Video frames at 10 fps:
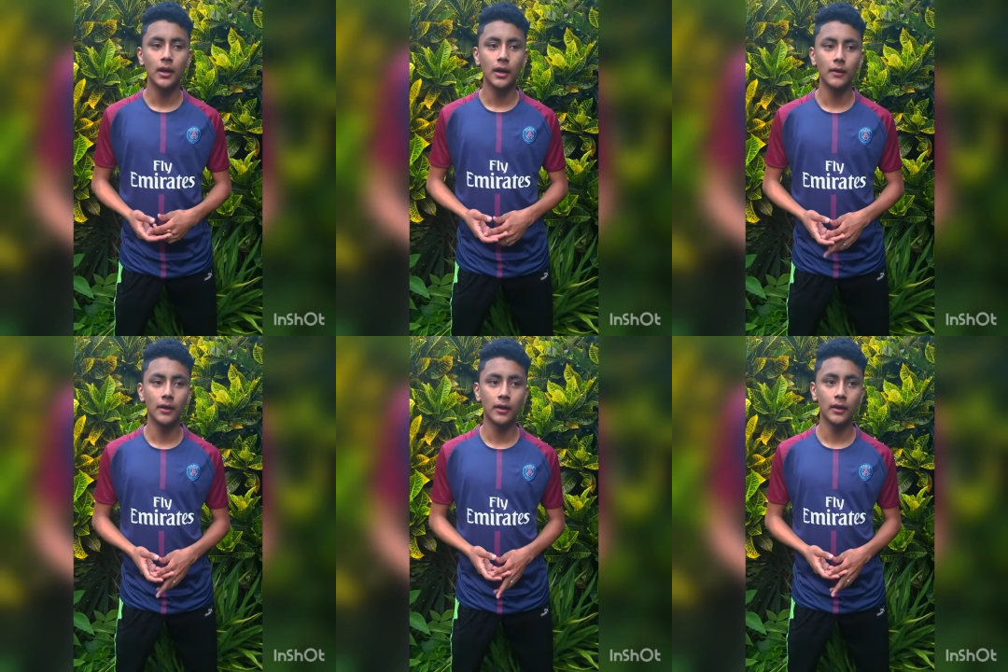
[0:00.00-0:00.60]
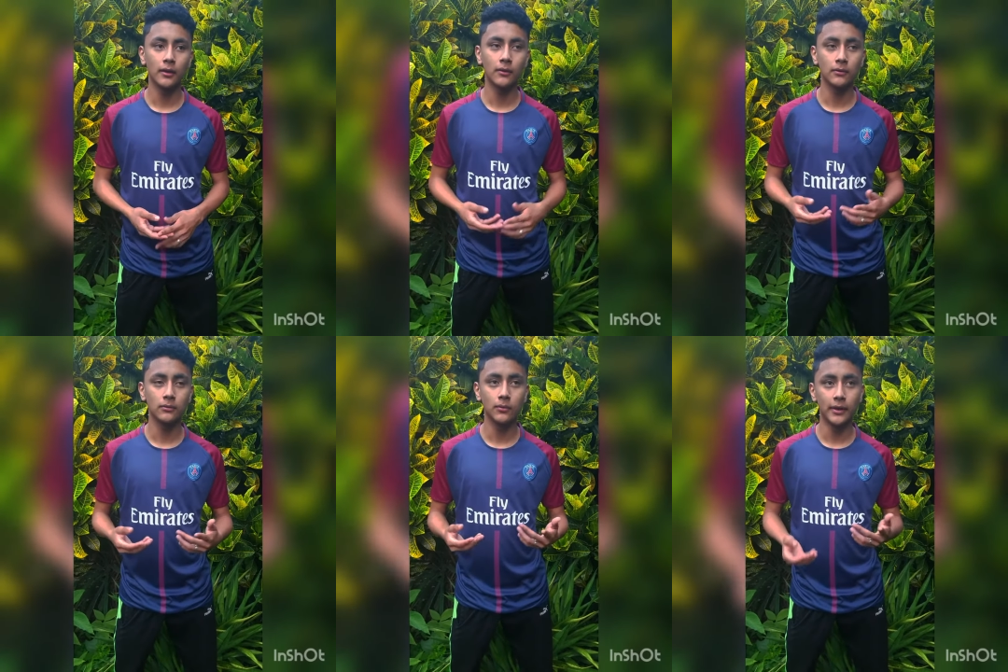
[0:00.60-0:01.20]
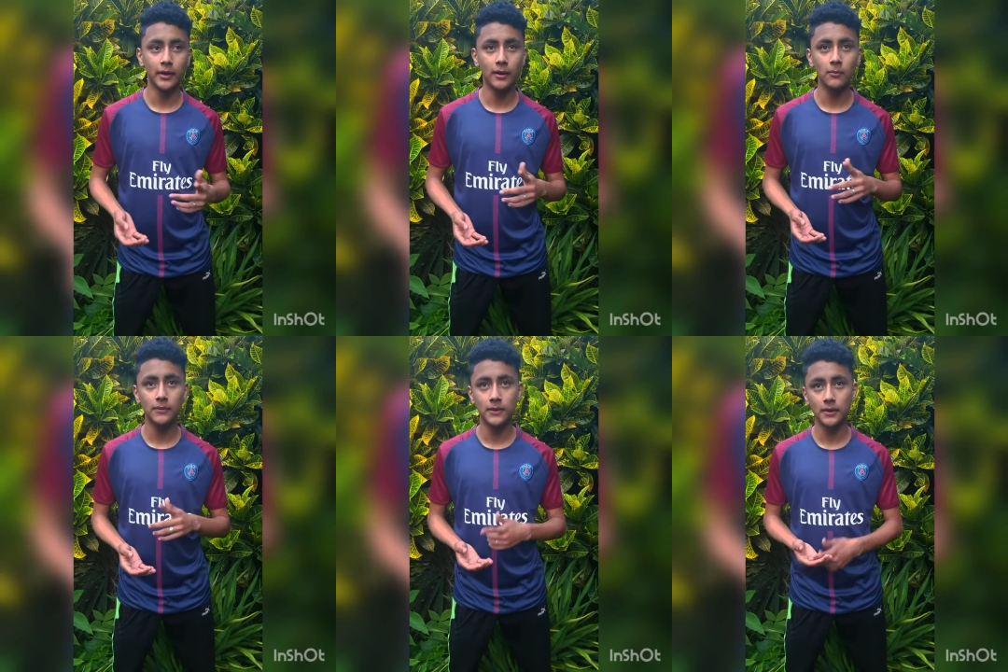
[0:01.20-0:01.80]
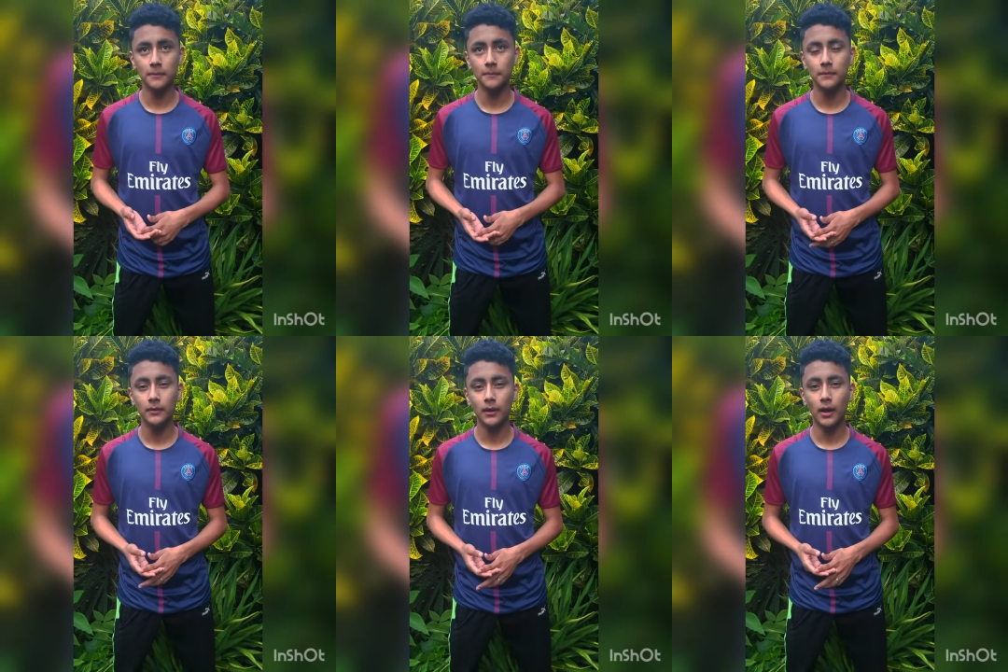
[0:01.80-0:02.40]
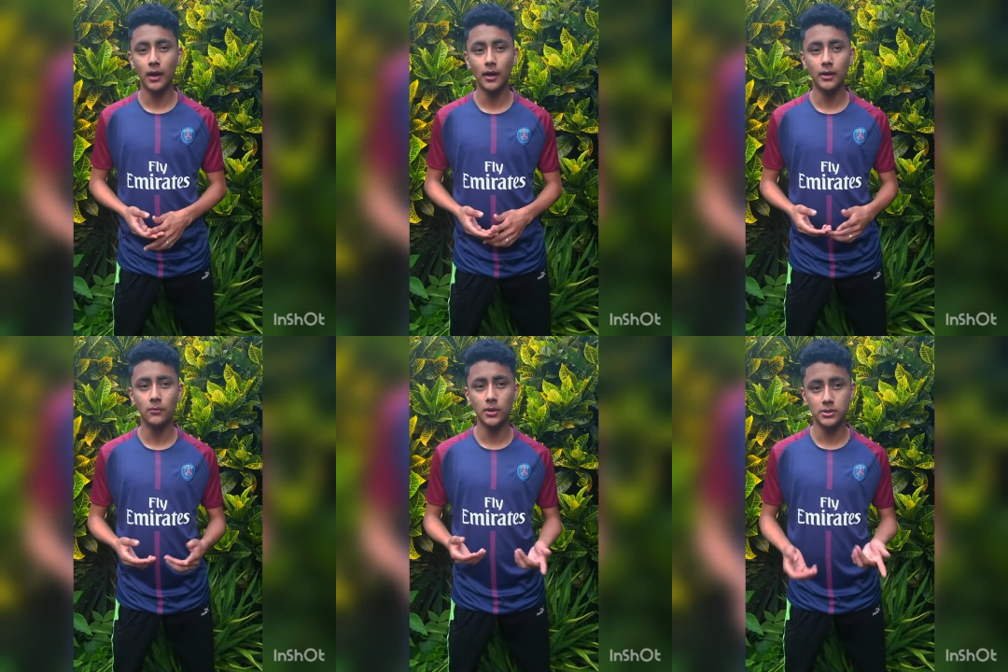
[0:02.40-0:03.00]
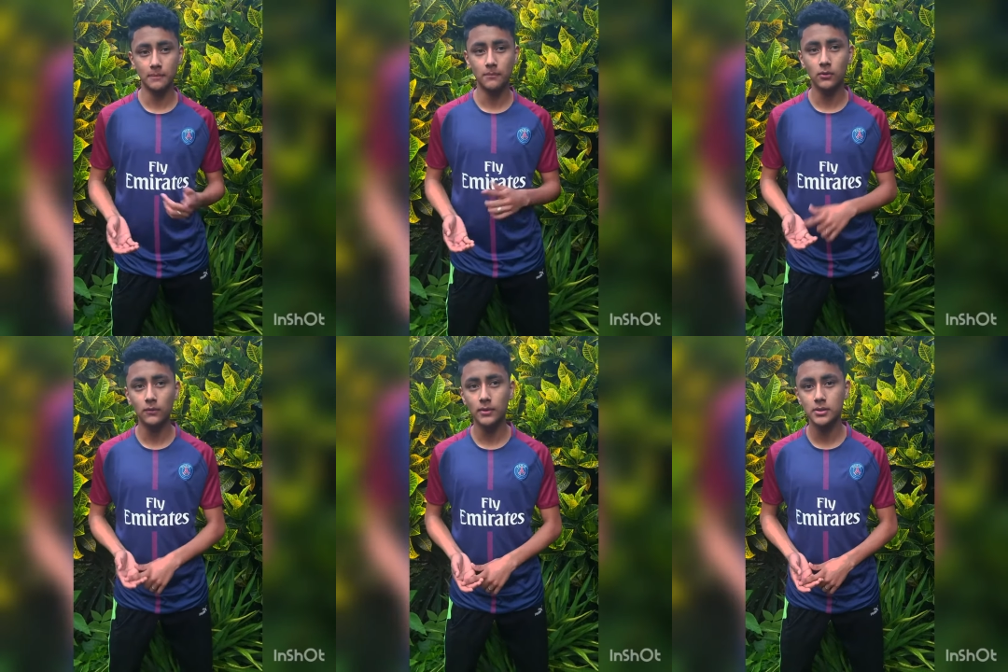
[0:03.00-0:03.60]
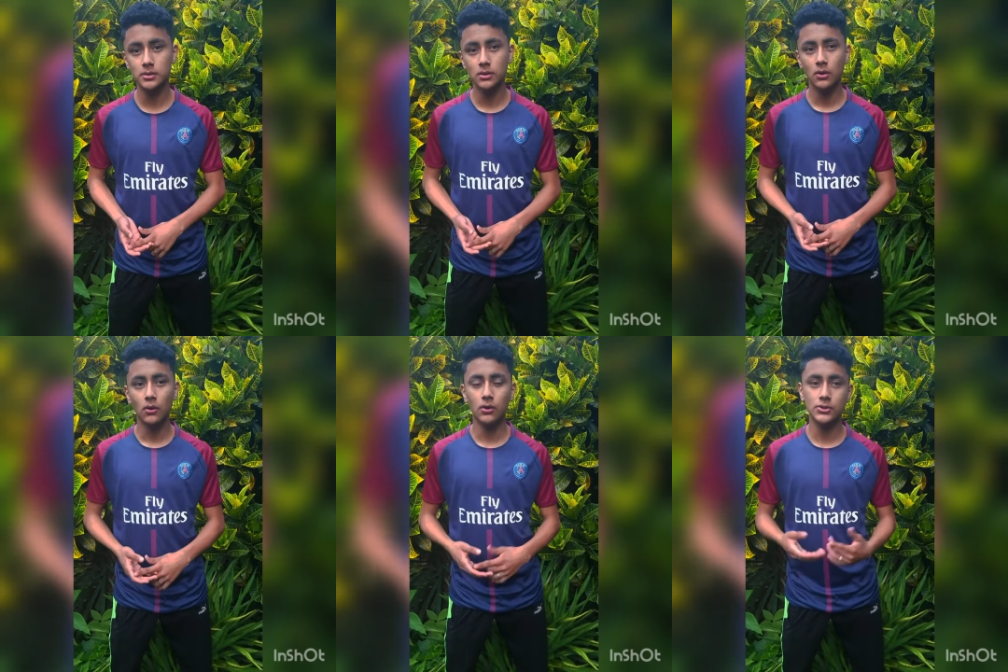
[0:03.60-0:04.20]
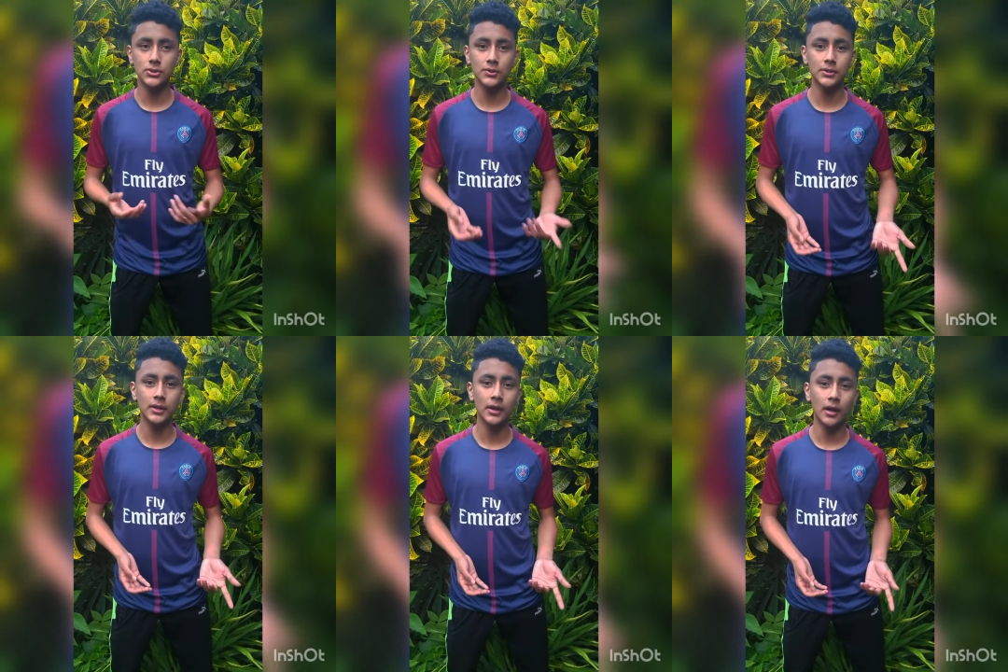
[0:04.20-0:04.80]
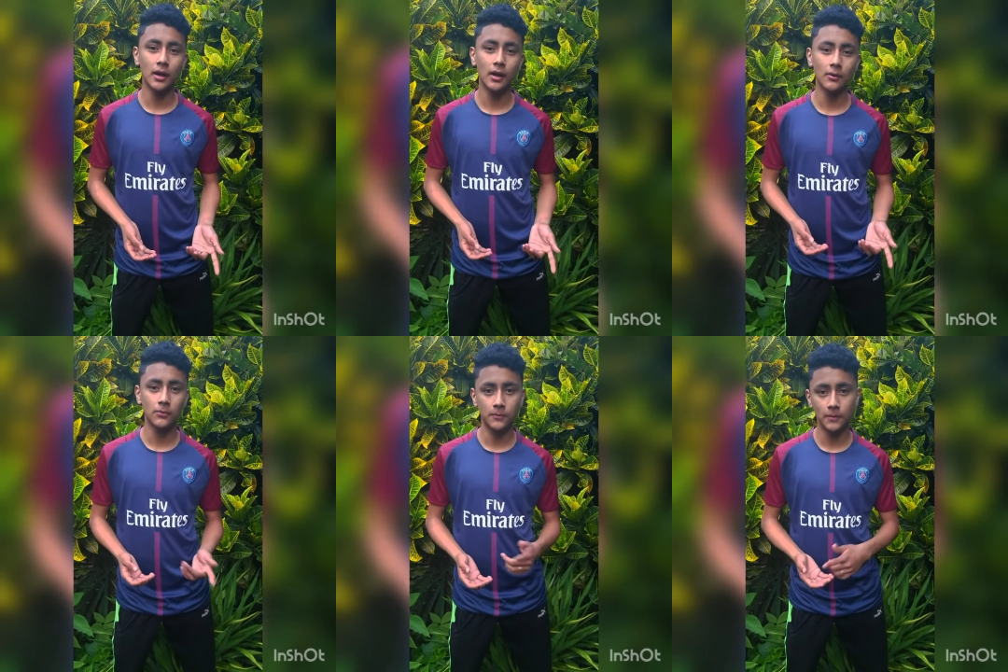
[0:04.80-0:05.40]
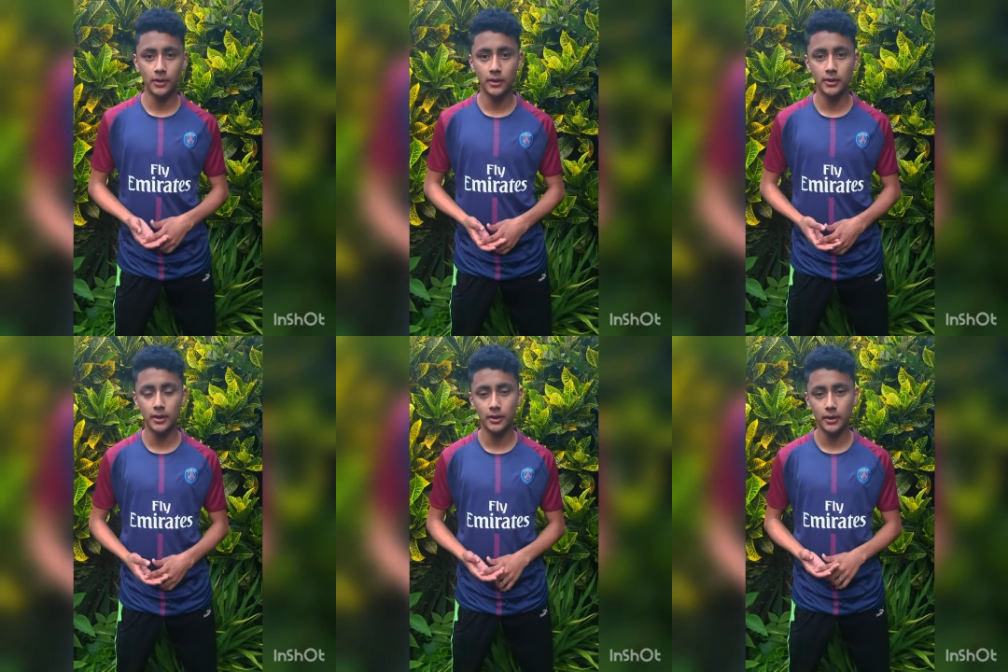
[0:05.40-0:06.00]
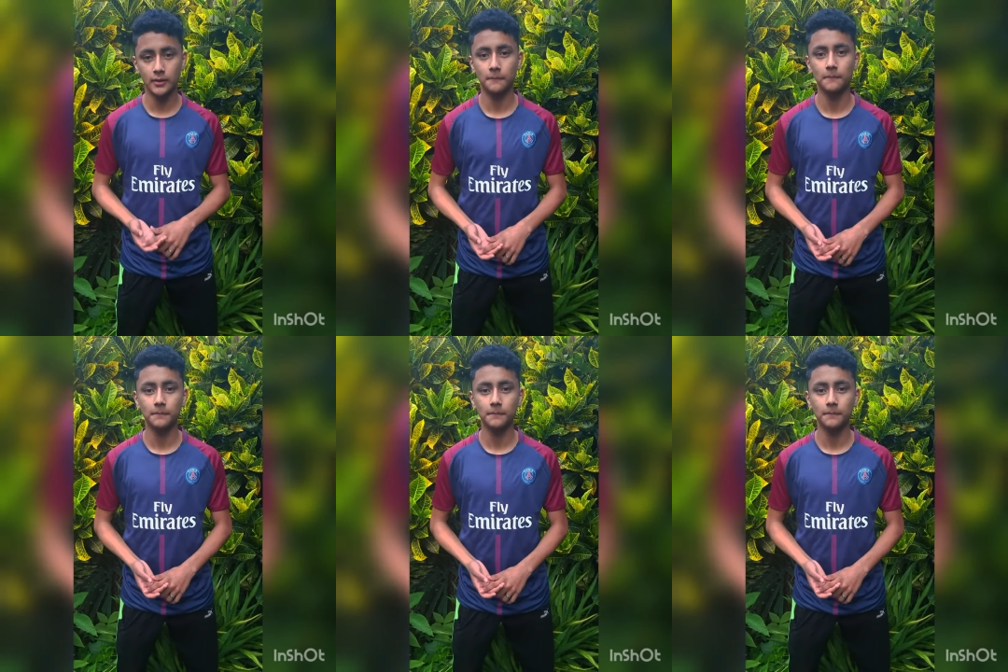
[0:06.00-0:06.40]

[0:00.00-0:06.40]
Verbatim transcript: And when I am with them, I watch movies or sometimes I play any game.